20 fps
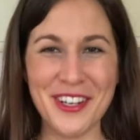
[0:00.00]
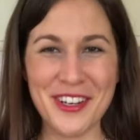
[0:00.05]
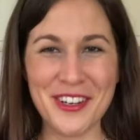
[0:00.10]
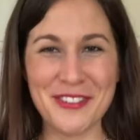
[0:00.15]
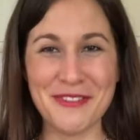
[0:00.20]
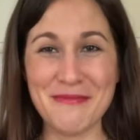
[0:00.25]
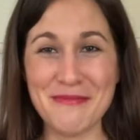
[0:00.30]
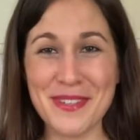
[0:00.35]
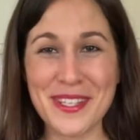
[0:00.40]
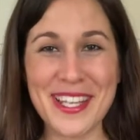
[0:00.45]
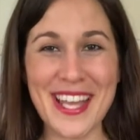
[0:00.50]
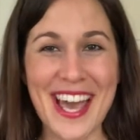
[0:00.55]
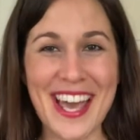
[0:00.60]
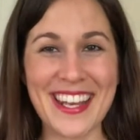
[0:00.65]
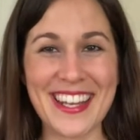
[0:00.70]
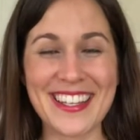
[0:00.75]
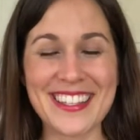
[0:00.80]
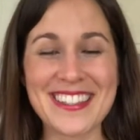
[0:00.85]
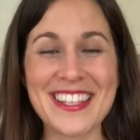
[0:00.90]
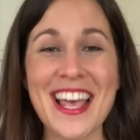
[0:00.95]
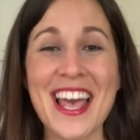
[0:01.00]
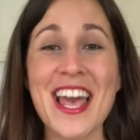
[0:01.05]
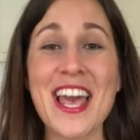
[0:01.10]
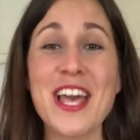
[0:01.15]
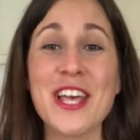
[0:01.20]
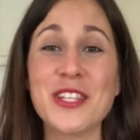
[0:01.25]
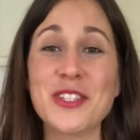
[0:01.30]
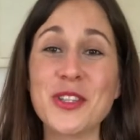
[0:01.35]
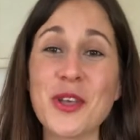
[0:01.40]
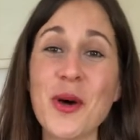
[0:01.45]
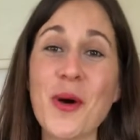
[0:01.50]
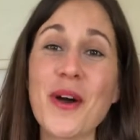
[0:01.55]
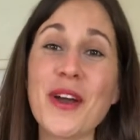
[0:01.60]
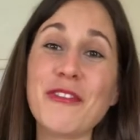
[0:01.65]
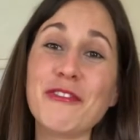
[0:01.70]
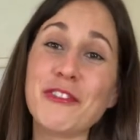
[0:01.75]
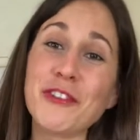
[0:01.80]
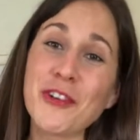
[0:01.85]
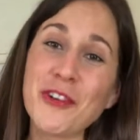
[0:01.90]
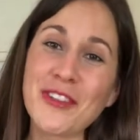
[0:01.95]
of bananas. So
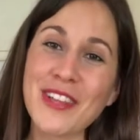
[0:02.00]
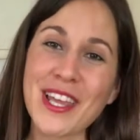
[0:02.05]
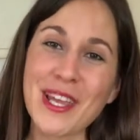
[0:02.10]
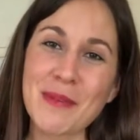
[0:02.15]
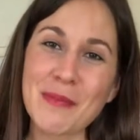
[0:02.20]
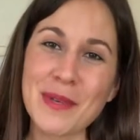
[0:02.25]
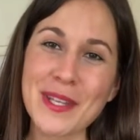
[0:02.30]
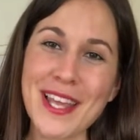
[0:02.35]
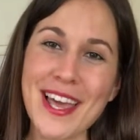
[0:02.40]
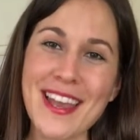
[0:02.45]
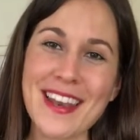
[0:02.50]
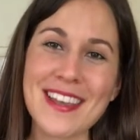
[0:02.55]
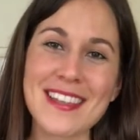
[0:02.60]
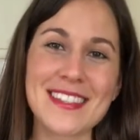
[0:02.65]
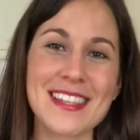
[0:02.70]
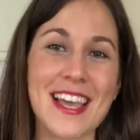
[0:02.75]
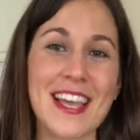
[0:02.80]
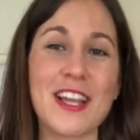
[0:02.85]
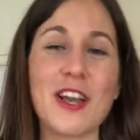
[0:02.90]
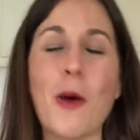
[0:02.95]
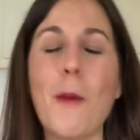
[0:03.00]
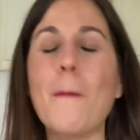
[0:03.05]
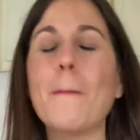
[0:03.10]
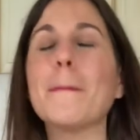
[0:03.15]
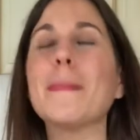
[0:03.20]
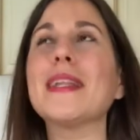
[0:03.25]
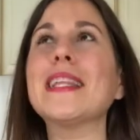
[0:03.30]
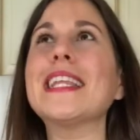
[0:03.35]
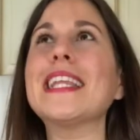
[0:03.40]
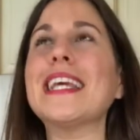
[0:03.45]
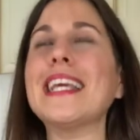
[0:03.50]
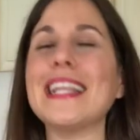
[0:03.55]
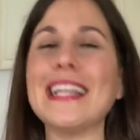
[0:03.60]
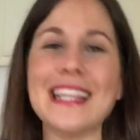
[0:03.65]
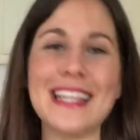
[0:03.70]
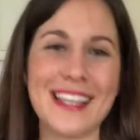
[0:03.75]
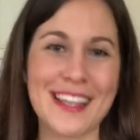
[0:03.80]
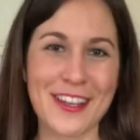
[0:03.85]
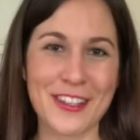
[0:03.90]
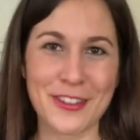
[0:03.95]
if you don't like bananas, I
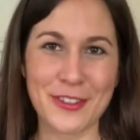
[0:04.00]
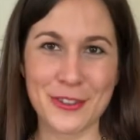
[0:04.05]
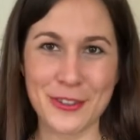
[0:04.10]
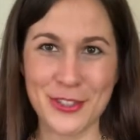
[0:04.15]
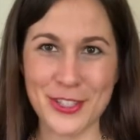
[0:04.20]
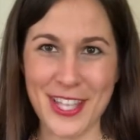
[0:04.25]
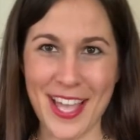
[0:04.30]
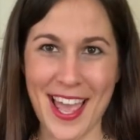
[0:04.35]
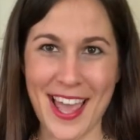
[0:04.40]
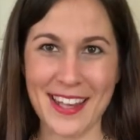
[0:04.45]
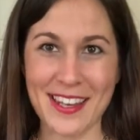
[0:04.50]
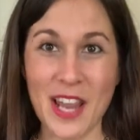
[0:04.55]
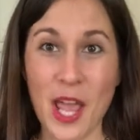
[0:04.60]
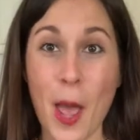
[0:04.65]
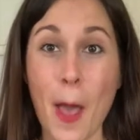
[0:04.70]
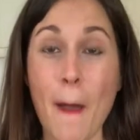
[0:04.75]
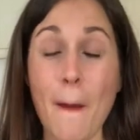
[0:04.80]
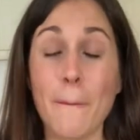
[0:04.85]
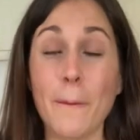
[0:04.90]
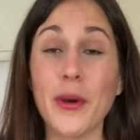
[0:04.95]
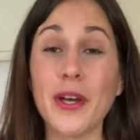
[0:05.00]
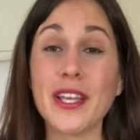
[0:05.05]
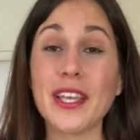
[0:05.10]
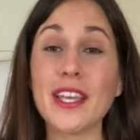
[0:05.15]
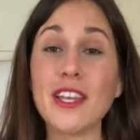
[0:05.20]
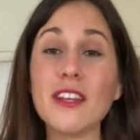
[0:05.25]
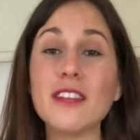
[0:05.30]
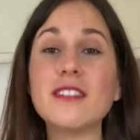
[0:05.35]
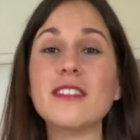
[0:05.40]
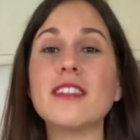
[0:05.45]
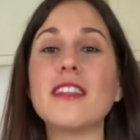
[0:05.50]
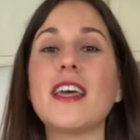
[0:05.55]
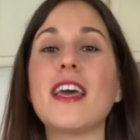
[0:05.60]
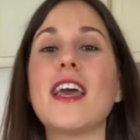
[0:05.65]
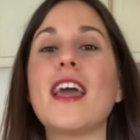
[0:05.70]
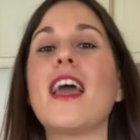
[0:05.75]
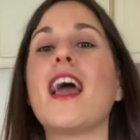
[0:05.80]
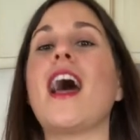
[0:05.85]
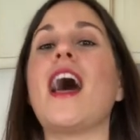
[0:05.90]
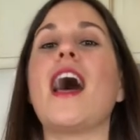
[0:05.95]
completely understand. But here
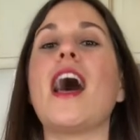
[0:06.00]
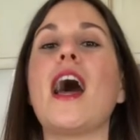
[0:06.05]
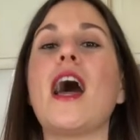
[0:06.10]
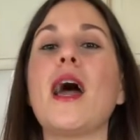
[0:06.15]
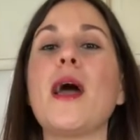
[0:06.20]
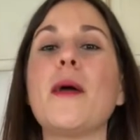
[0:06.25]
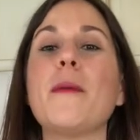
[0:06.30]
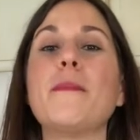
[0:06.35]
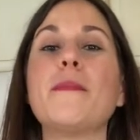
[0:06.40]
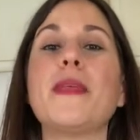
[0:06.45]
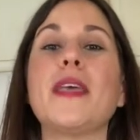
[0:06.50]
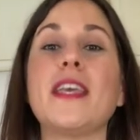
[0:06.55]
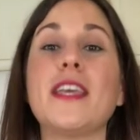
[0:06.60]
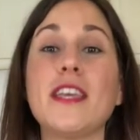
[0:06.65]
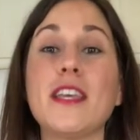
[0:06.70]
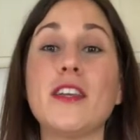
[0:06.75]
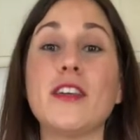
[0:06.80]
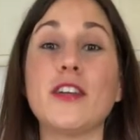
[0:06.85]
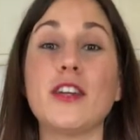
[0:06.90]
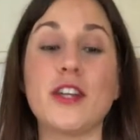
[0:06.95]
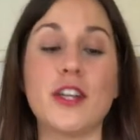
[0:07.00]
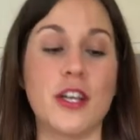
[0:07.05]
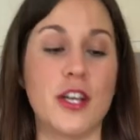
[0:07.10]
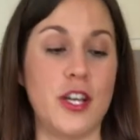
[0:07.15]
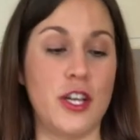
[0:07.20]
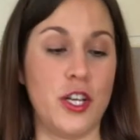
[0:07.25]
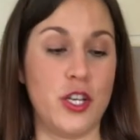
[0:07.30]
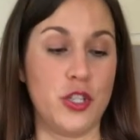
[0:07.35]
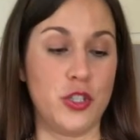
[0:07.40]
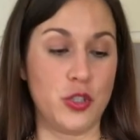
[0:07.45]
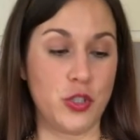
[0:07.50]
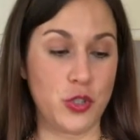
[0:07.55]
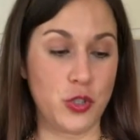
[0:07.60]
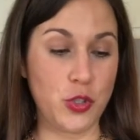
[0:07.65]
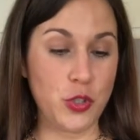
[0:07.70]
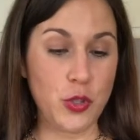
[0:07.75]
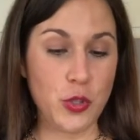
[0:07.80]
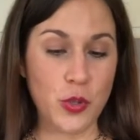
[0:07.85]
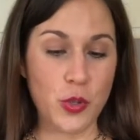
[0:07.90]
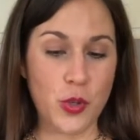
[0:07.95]
today, I'm here
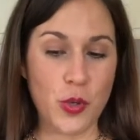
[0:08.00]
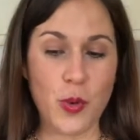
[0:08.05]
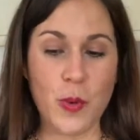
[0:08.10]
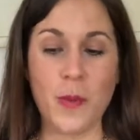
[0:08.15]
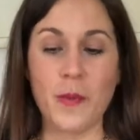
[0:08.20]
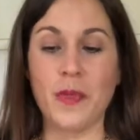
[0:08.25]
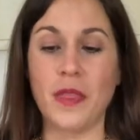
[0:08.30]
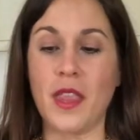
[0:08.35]
to